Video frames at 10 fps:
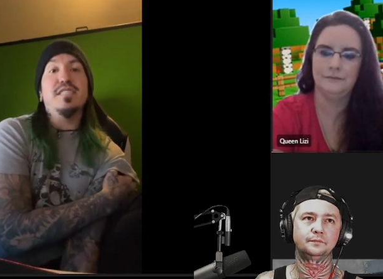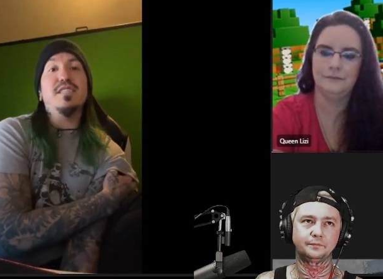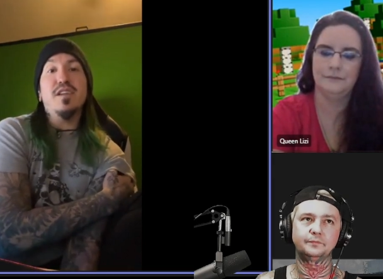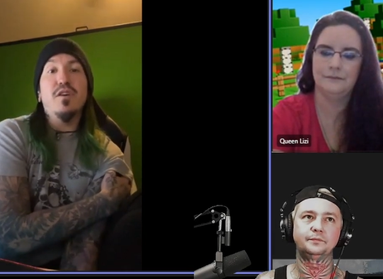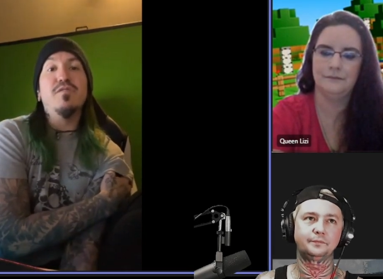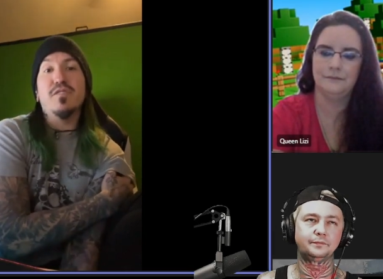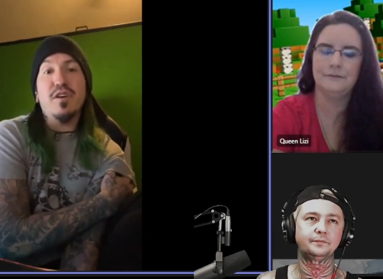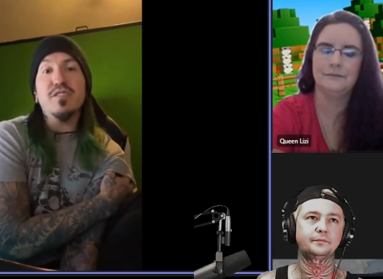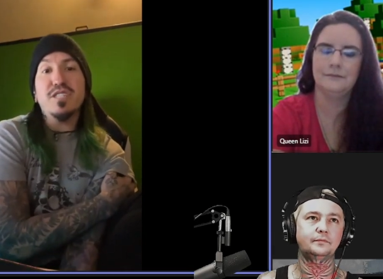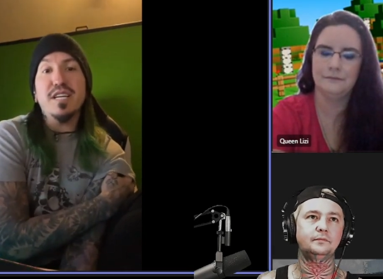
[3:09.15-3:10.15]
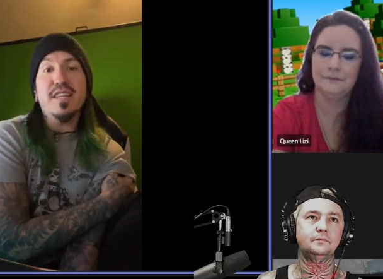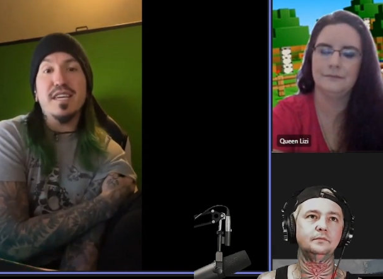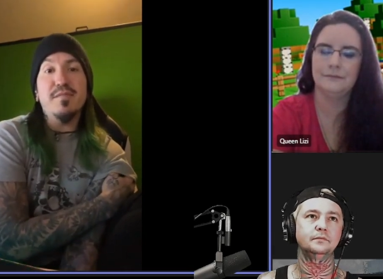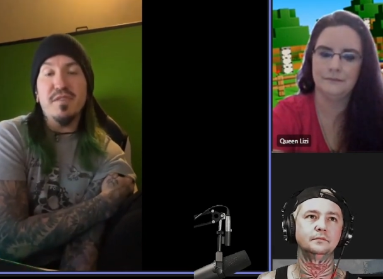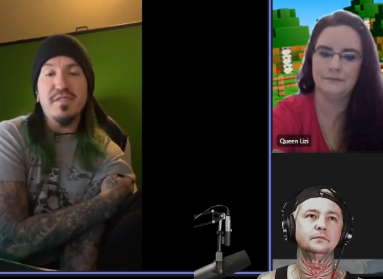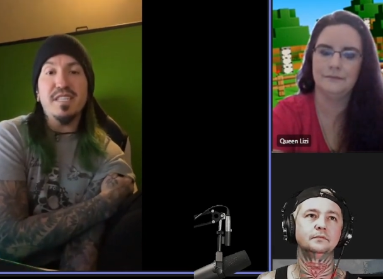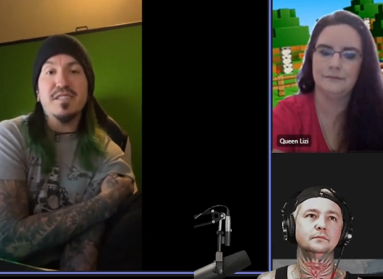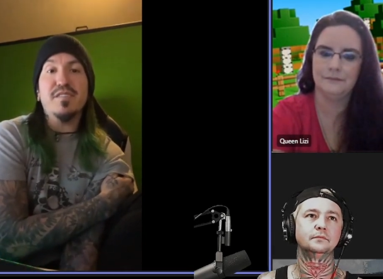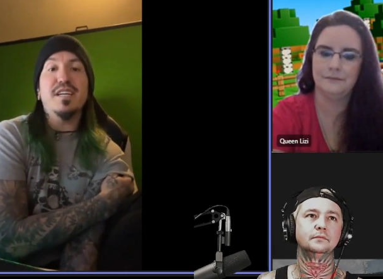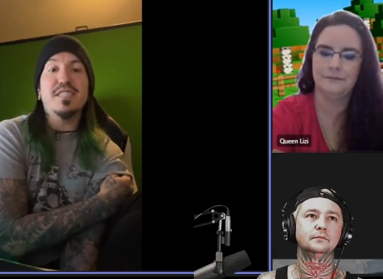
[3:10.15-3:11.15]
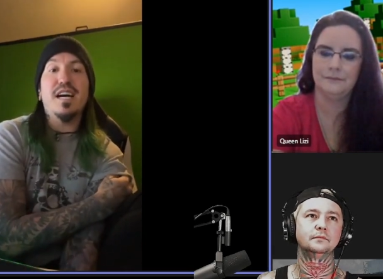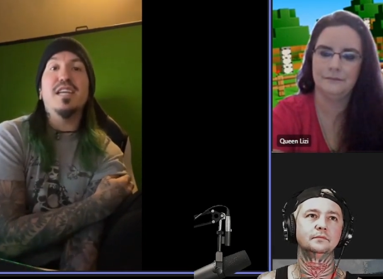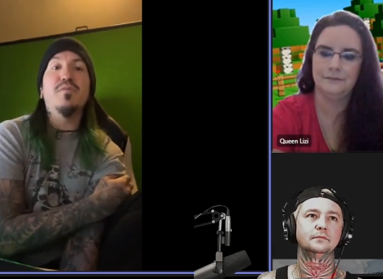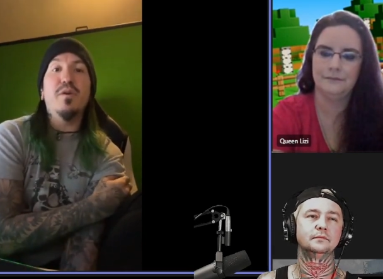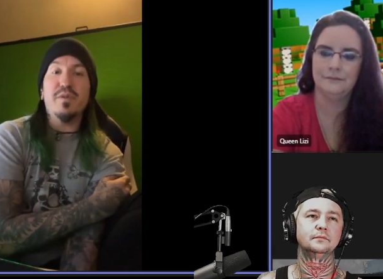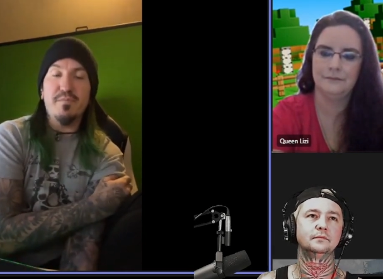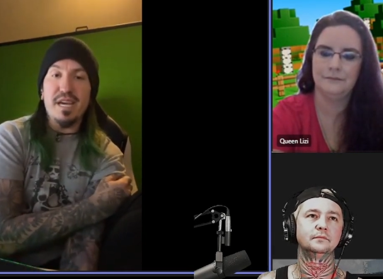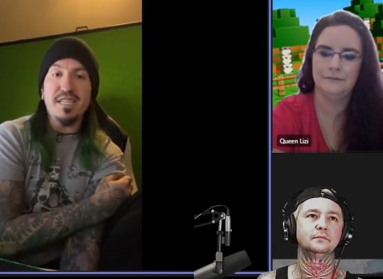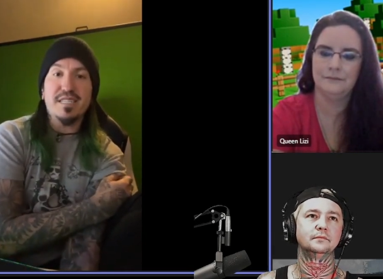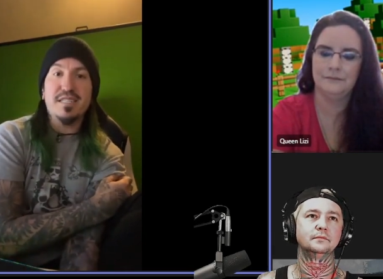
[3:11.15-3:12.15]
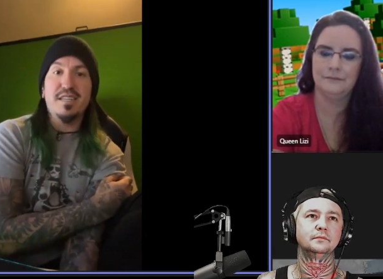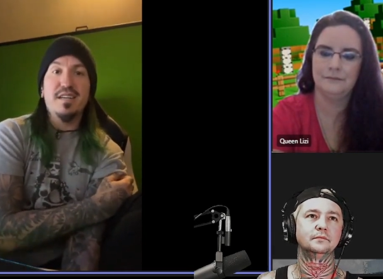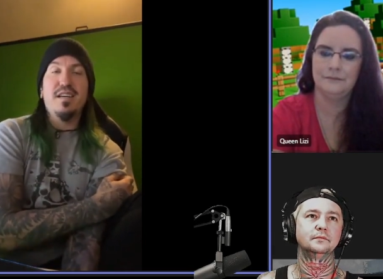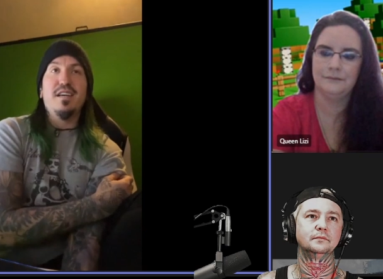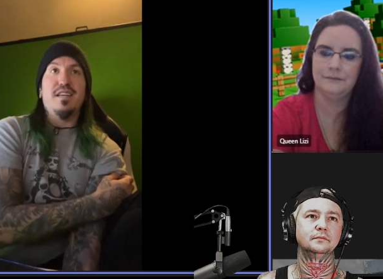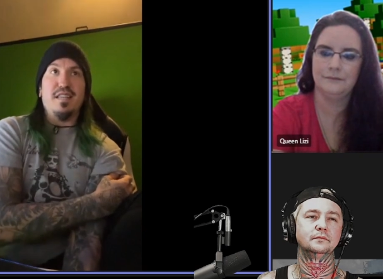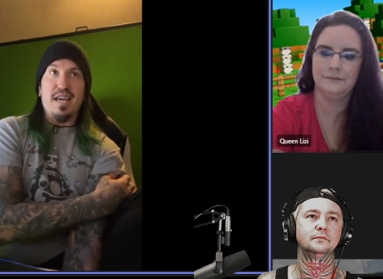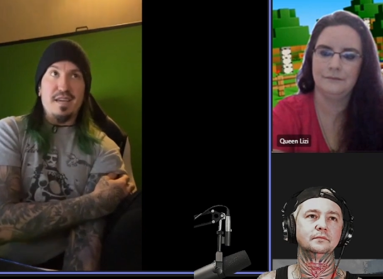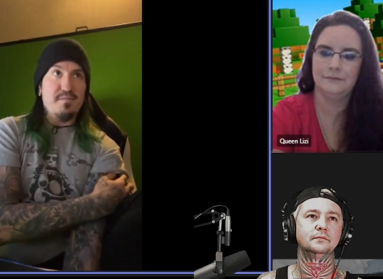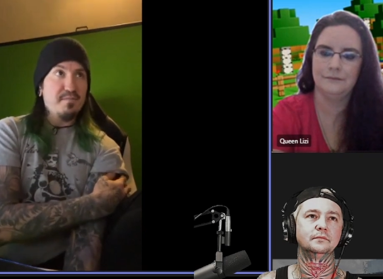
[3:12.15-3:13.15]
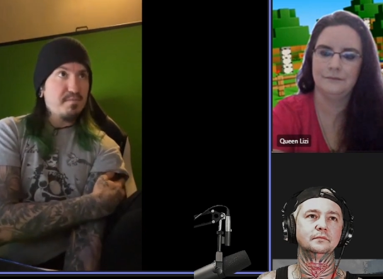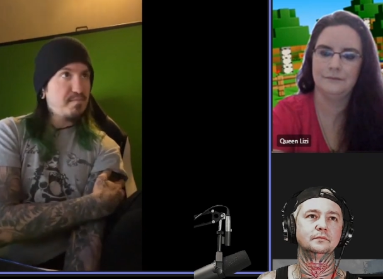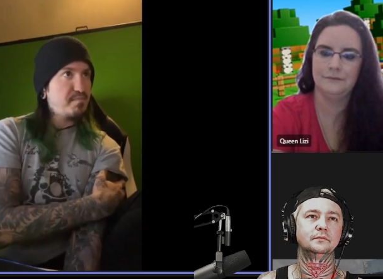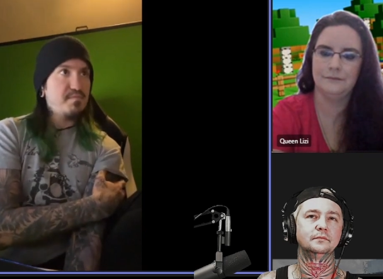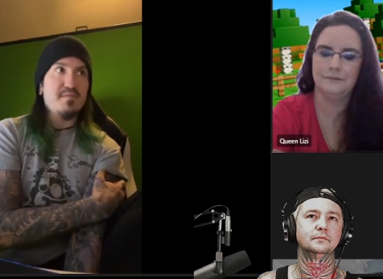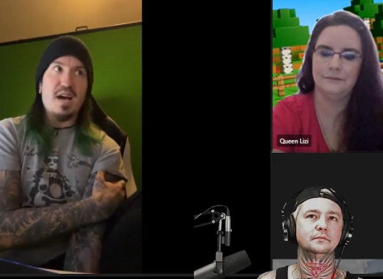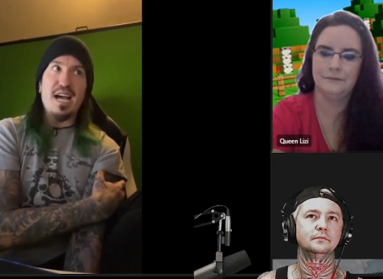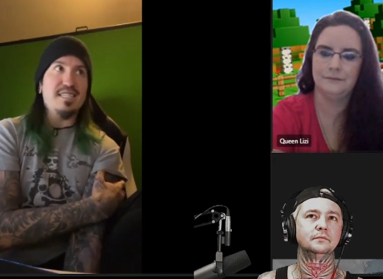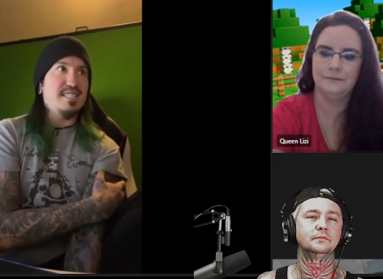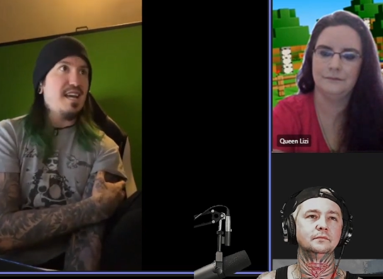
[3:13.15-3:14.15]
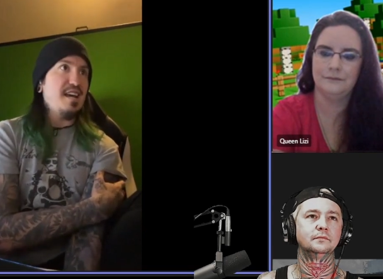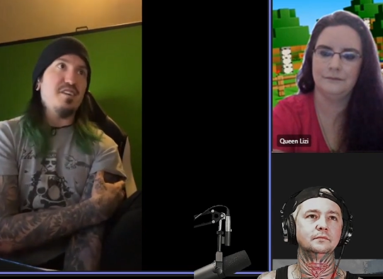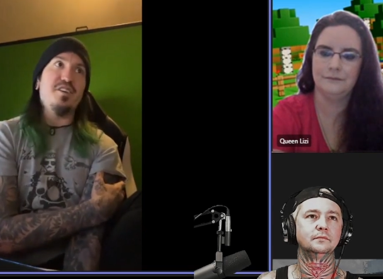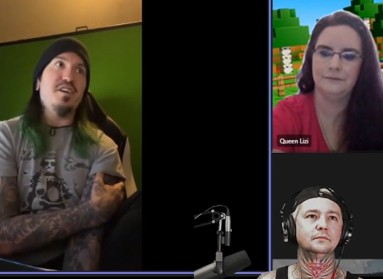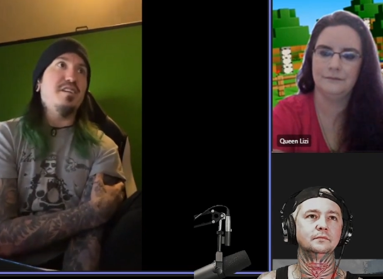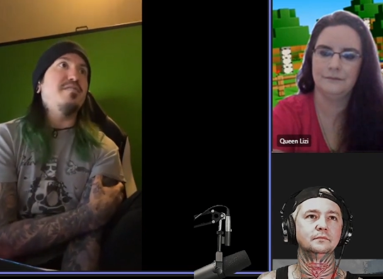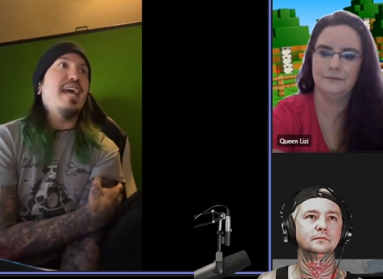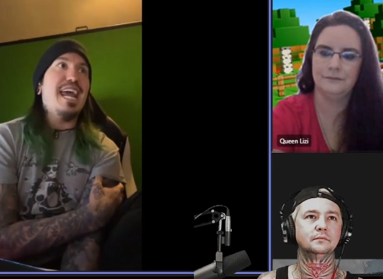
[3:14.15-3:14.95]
Speaker 1: Is the overarching theme of it. So that's kind of what we based like I'd say a good